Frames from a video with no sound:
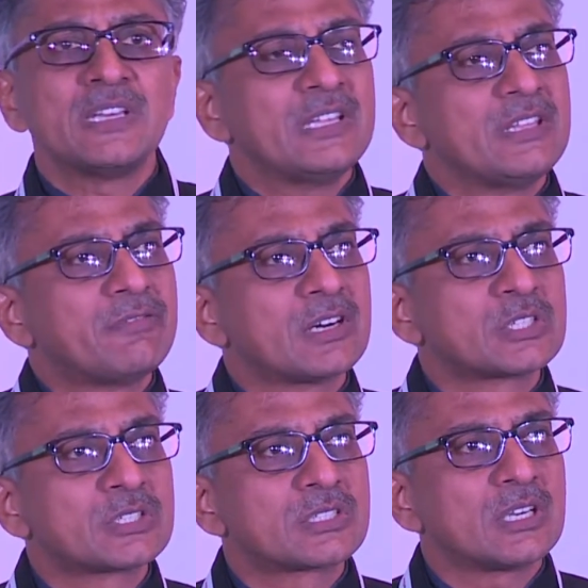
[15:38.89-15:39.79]
in the
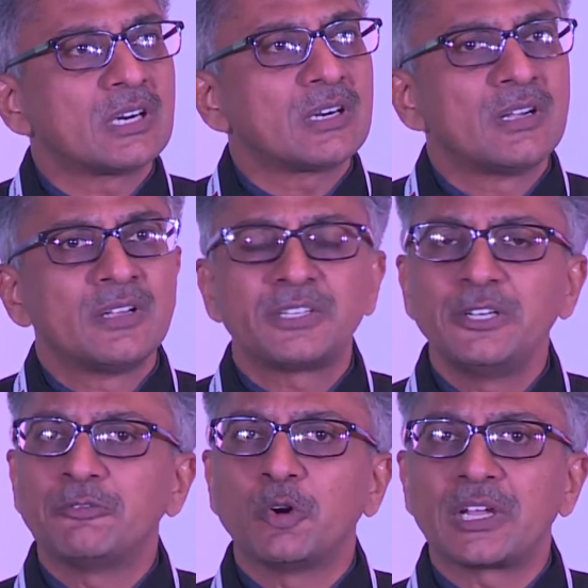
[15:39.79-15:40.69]
first 3 to
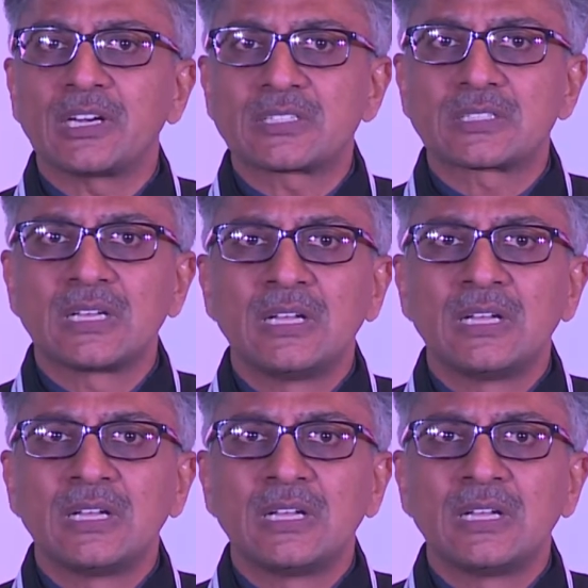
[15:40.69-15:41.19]
4 years.